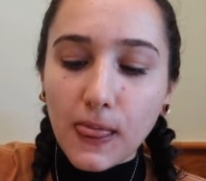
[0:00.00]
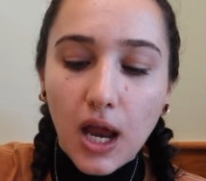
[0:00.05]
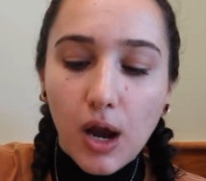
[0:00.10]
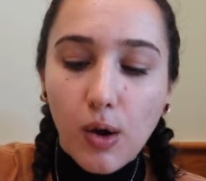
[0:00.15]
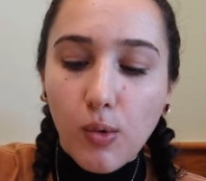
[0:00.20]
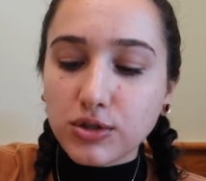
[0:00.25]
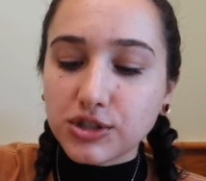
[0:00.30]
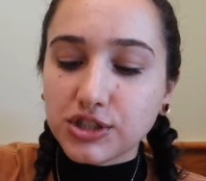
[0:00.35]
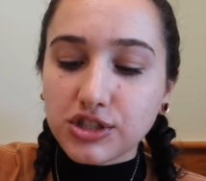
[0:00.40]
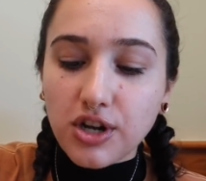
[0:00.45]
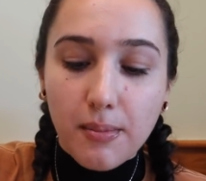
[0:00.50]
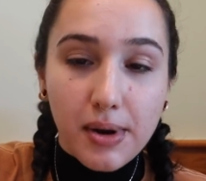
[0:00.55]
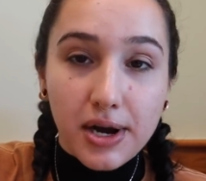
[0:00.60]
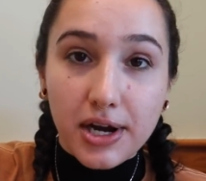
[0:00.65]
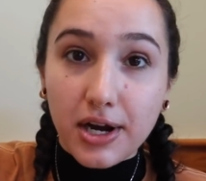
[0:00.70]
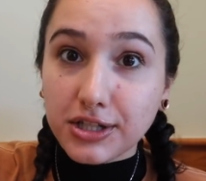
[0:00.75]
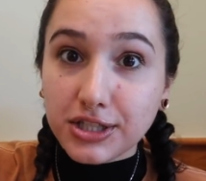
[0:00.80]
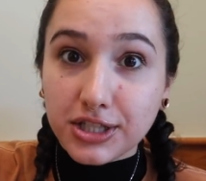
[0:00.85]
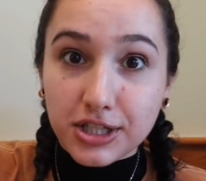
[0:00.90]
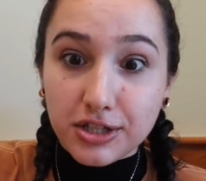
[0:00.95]
It wasn't on my
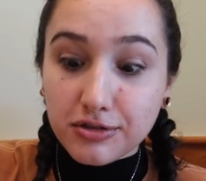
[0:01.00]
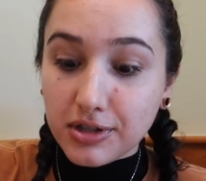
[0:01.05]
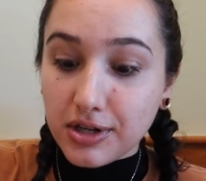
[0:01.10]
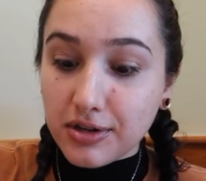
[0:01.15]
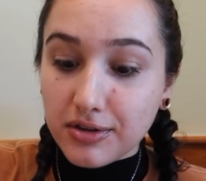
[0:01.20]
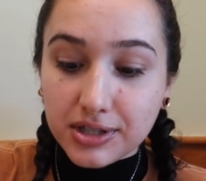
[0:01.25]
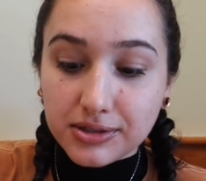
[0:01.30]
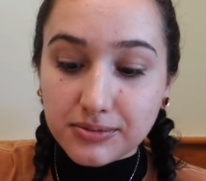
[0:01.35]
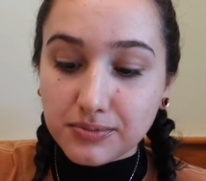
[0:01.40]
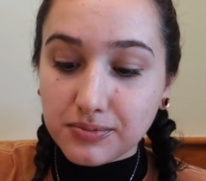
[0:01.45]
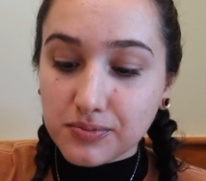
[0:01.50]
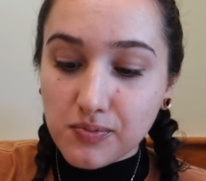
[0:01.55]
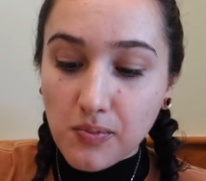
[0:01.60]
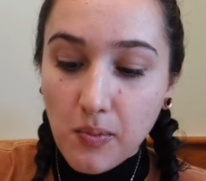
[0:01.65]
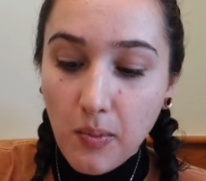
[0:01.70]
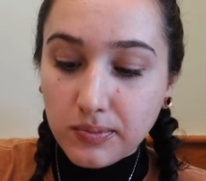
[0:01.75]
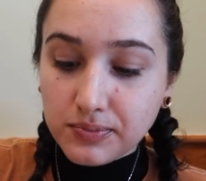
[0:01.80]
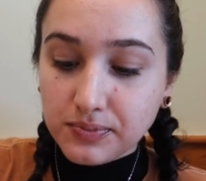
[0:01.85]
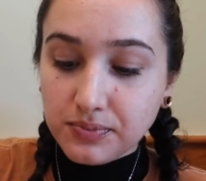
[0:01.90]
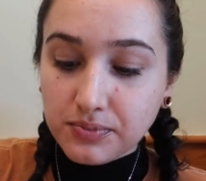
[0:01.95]
itinerary.
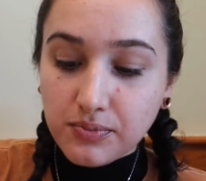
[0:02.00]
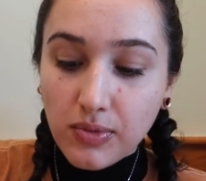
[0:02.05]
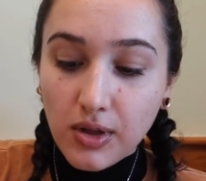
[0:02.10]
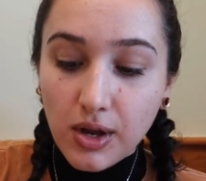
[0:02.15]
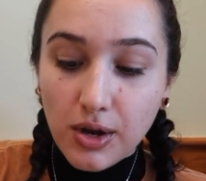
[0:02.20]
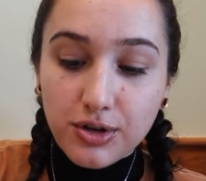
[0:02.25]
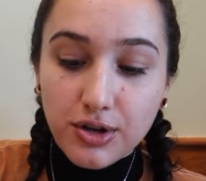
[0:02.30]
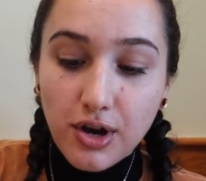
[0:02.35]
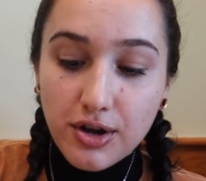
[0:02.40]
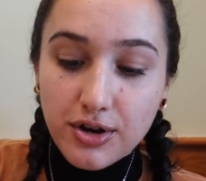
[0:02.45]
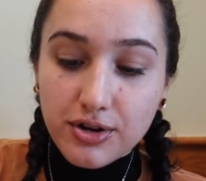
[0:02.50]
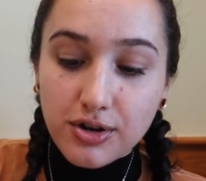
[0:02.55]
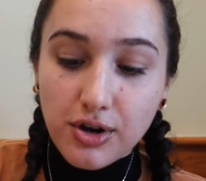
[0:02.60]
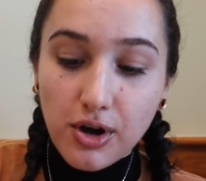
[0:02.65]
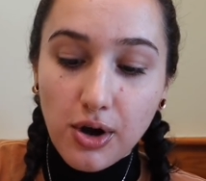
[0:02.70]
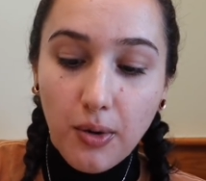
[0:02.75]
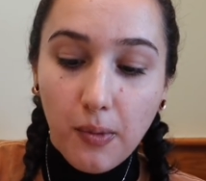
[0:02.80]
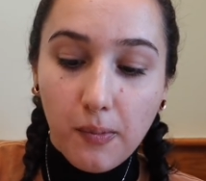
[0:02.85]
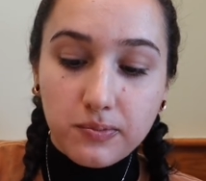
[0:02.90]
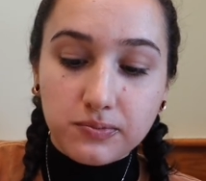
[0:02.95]
Not at
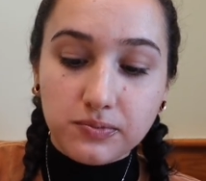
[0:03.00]
all.